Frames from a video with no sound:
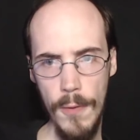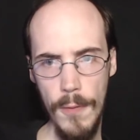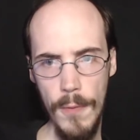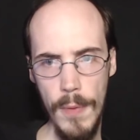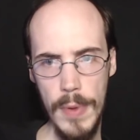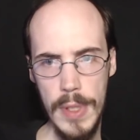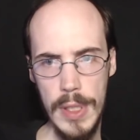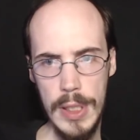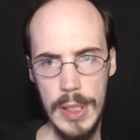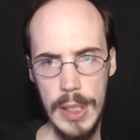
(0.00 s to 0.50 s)

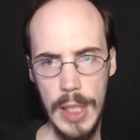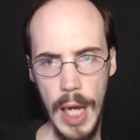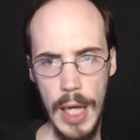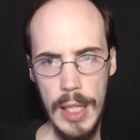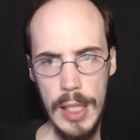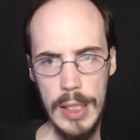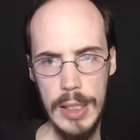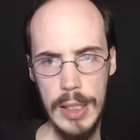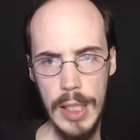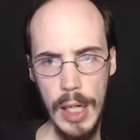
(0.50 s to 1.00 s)
From the sky
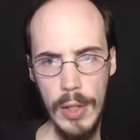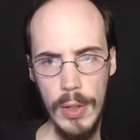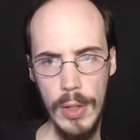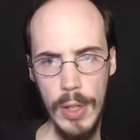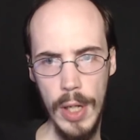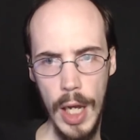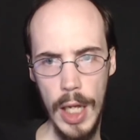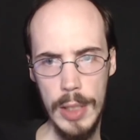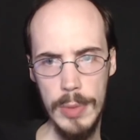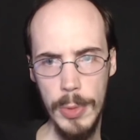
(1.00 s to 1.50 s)
of the soccer
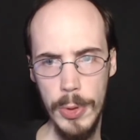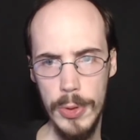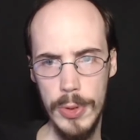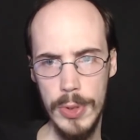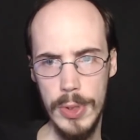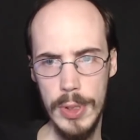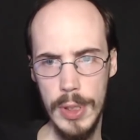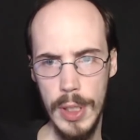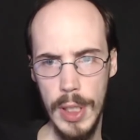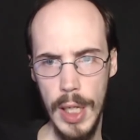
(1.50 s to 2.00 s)

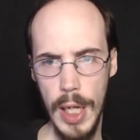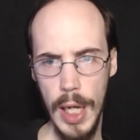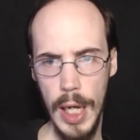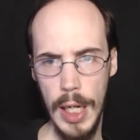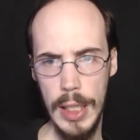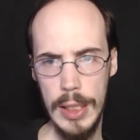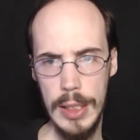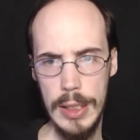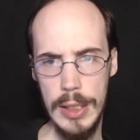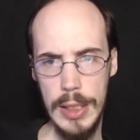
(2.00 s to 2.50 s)
cosmos
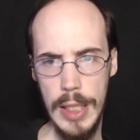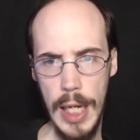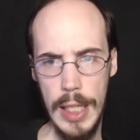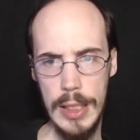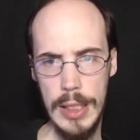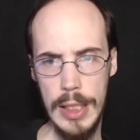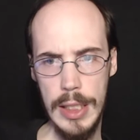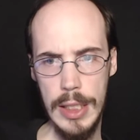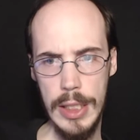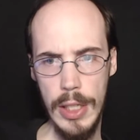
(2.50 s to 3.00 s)
and its
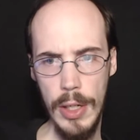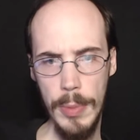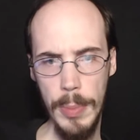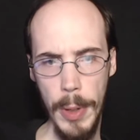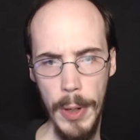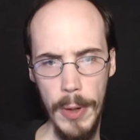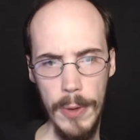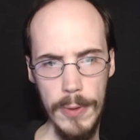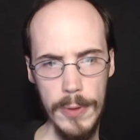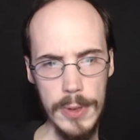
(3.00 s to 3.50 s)
dancing cherry
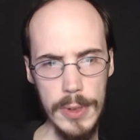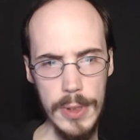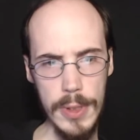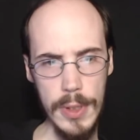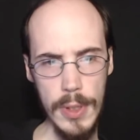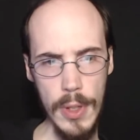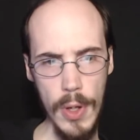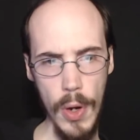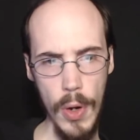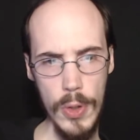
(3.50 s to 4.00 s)
petals,
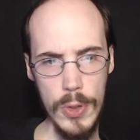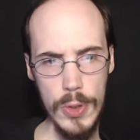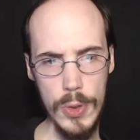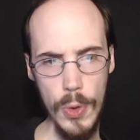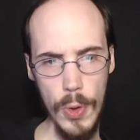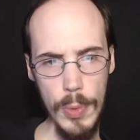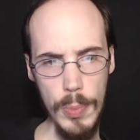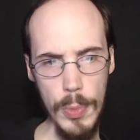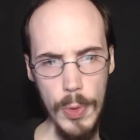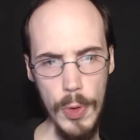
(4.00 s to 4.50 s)
our
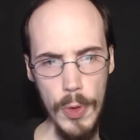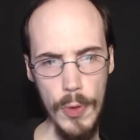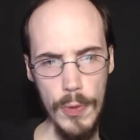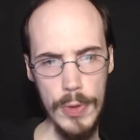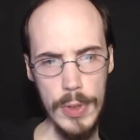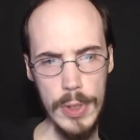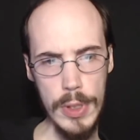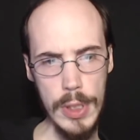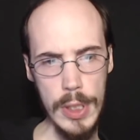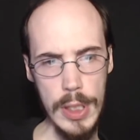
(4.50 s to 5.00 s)
story
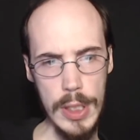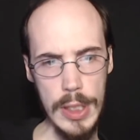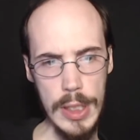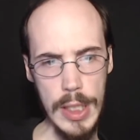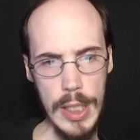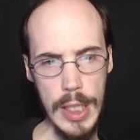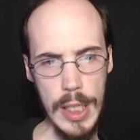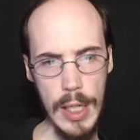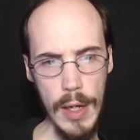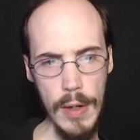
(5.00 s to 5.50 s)
moves to the
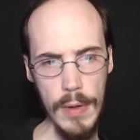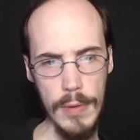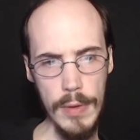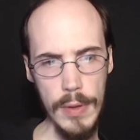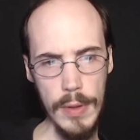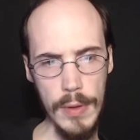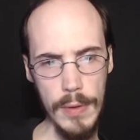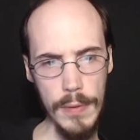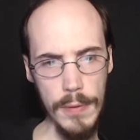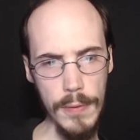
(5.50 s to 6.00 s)
sea of
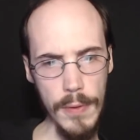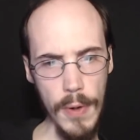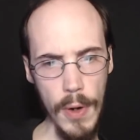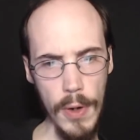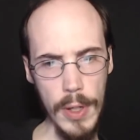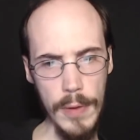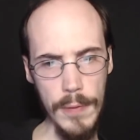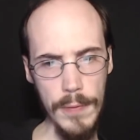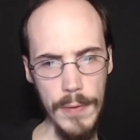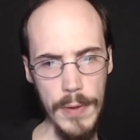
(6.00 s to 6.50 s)
the
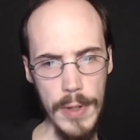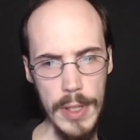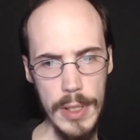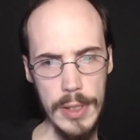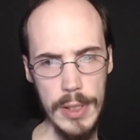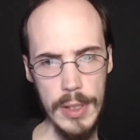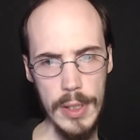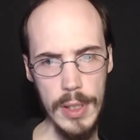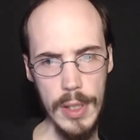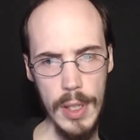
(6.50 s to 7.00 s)
frolicking
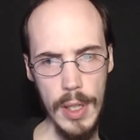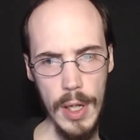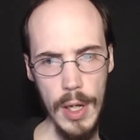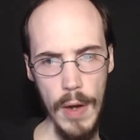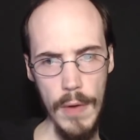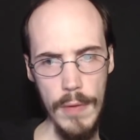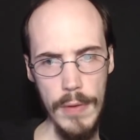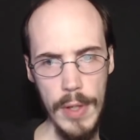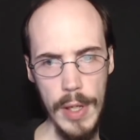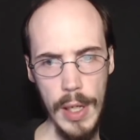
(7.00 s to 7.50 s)
fish
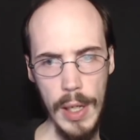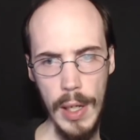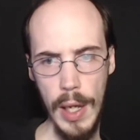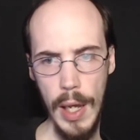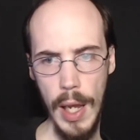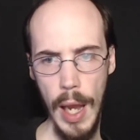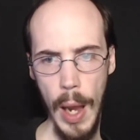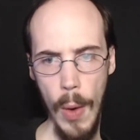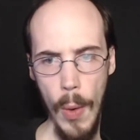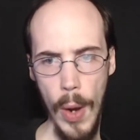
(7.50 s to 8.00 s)
of the
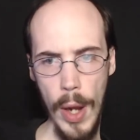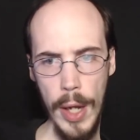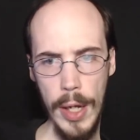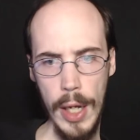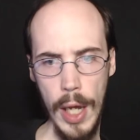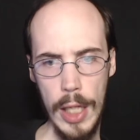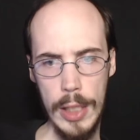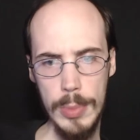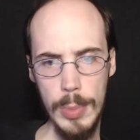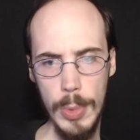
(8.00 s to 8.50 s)
Aoi
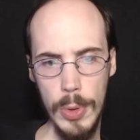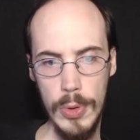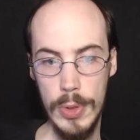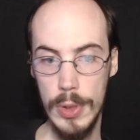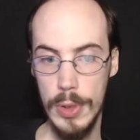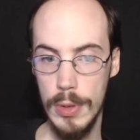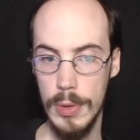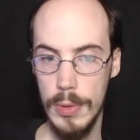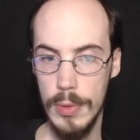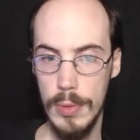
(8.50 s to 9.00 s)

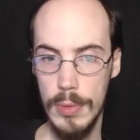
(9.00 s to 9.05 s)
cosmos.